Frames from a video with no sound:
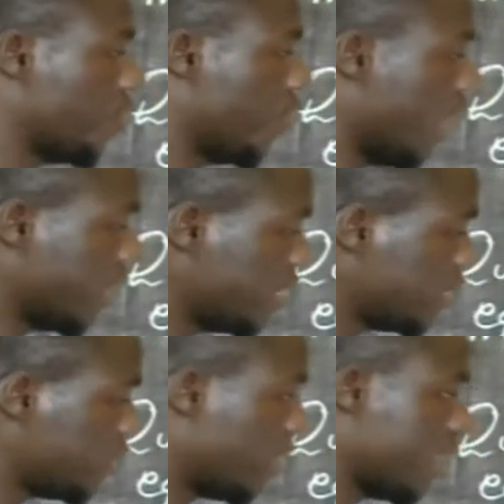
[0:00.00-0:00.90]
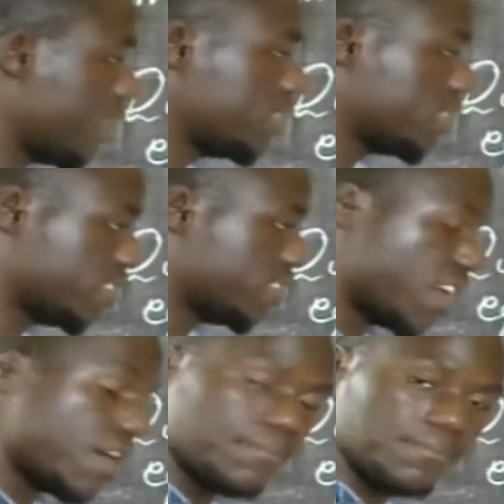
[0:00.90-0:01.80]
identify the
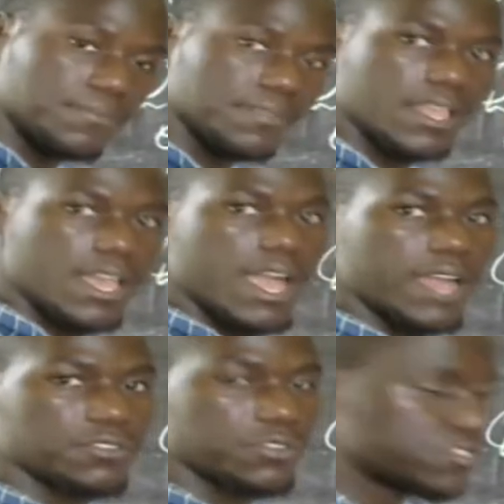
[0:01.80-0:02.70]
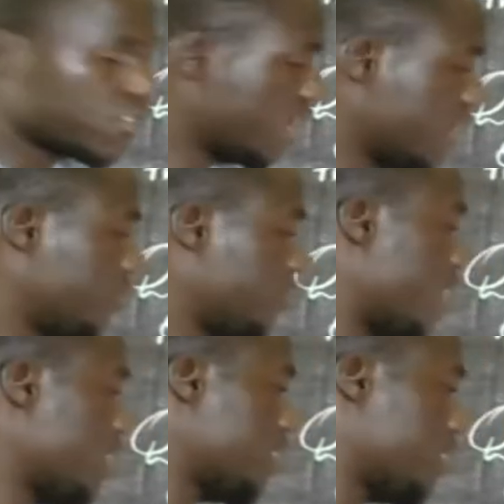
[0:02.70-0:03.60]
sum and also
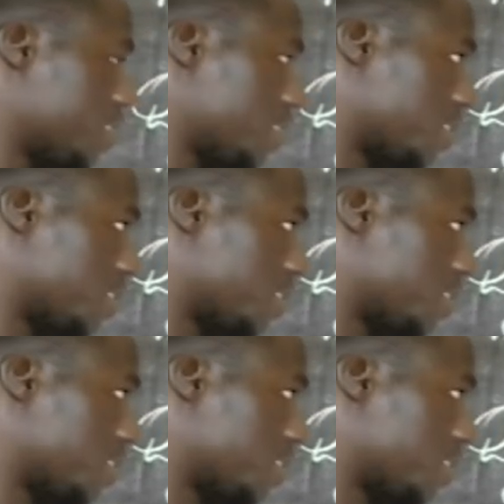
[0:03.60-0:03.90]
identify the